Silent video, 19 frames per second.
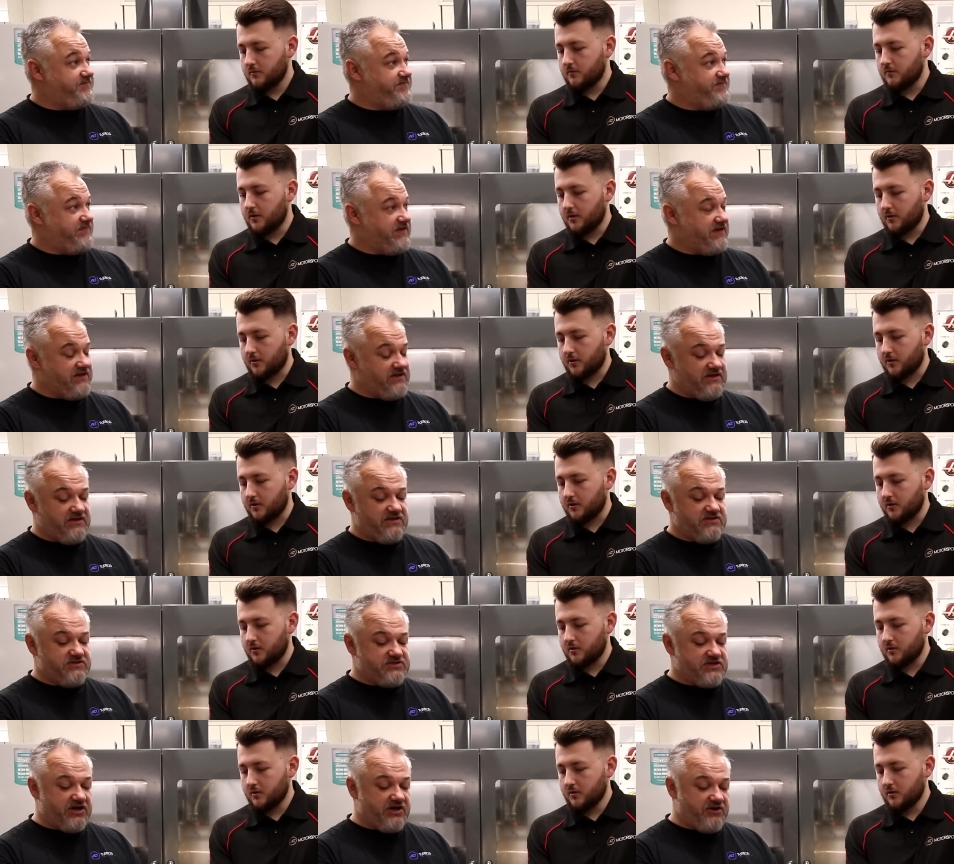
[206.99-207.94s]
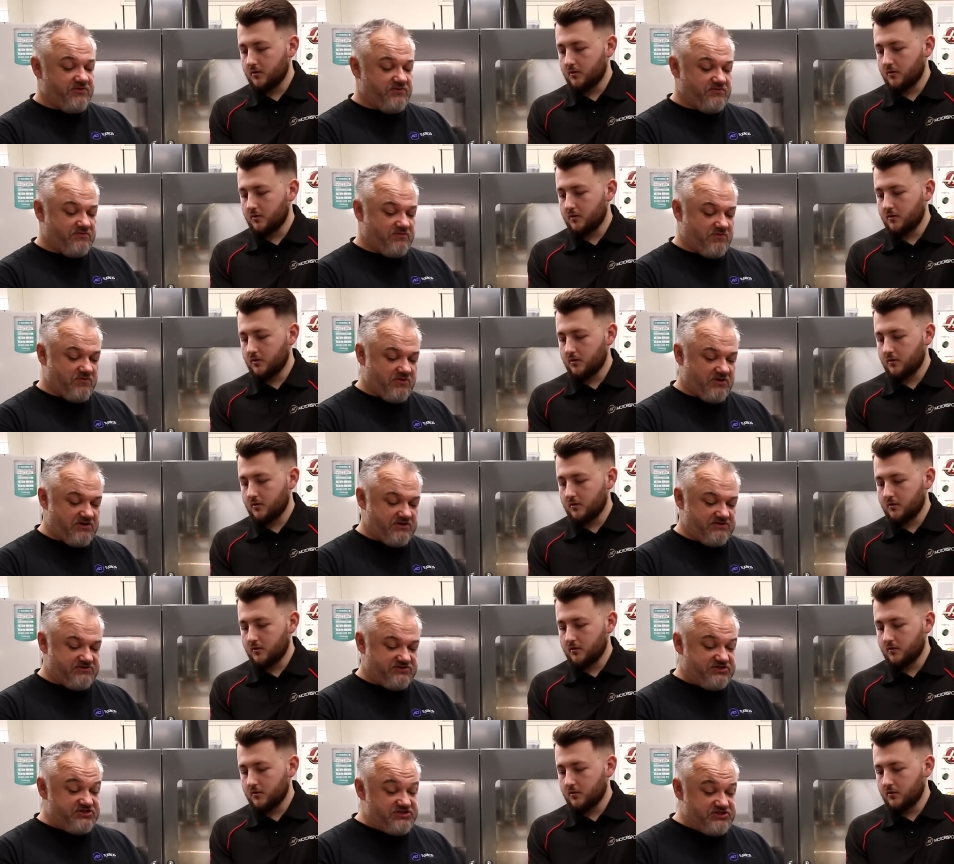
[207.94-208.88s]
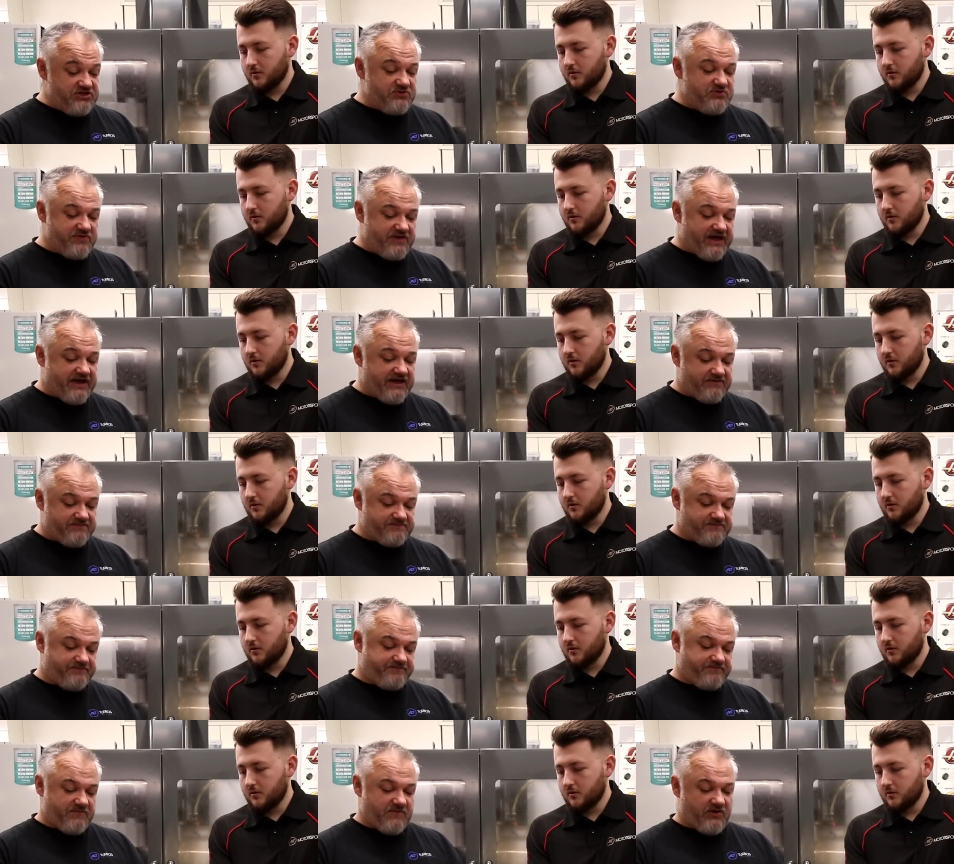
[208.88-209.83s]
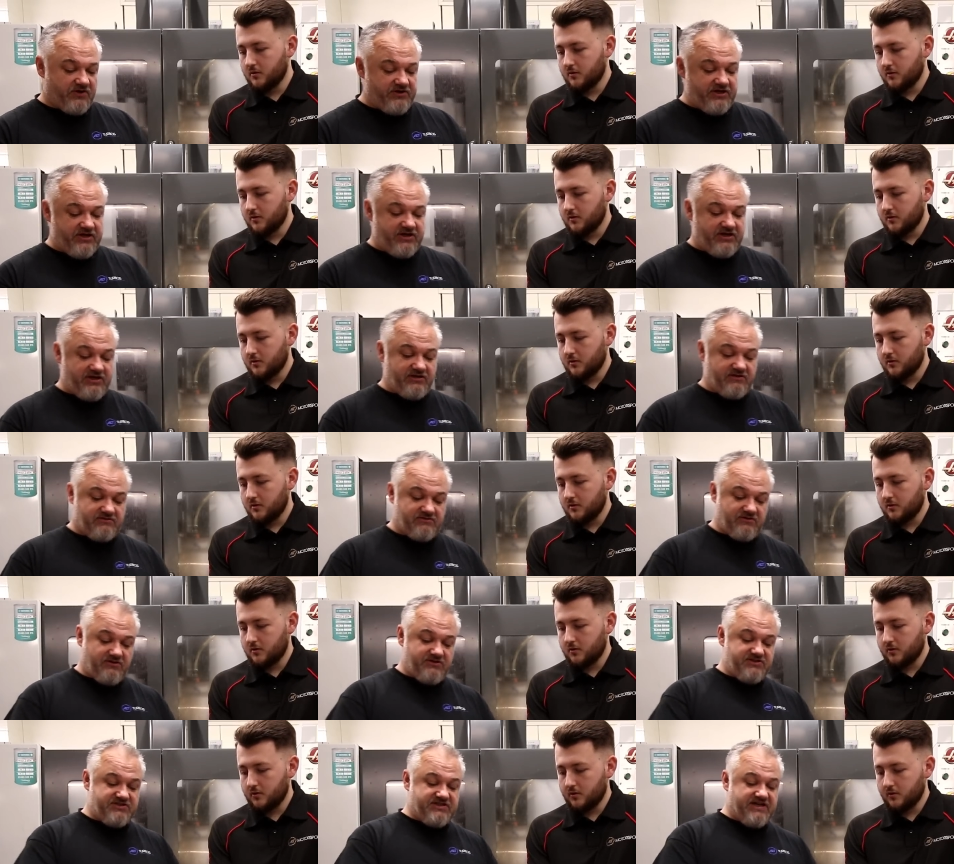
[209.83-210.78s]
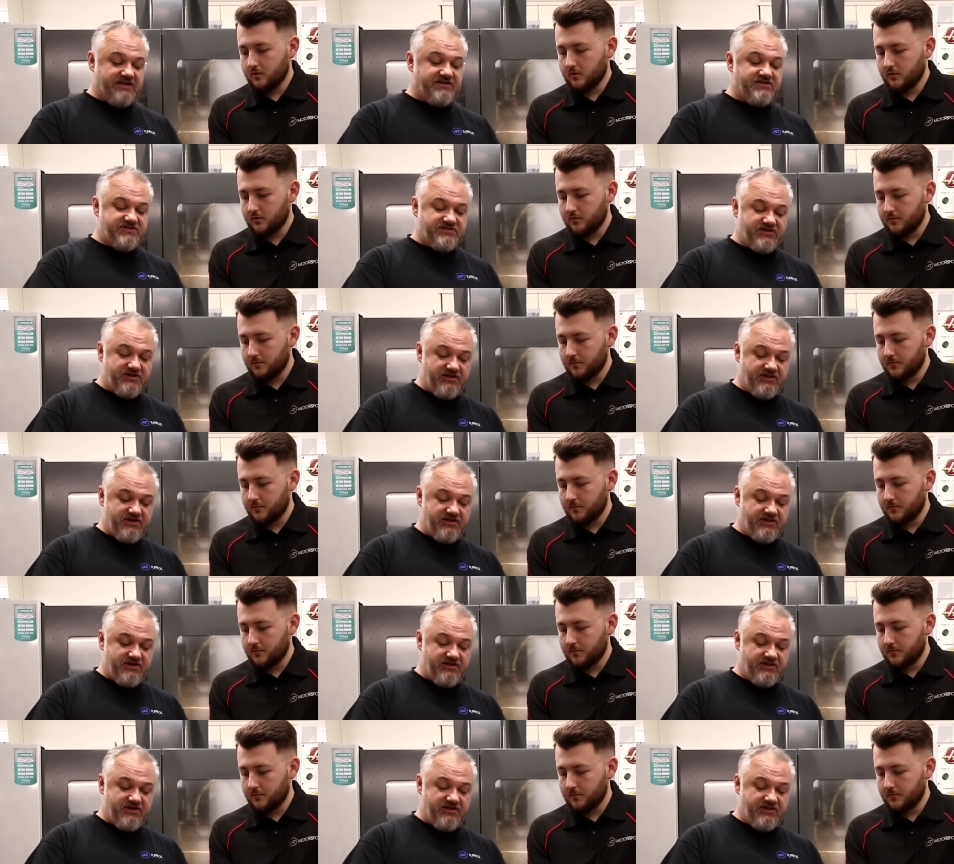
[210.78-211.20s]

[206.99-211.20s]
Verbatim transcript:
Speaker 1: Right. So to do that on a, on a standard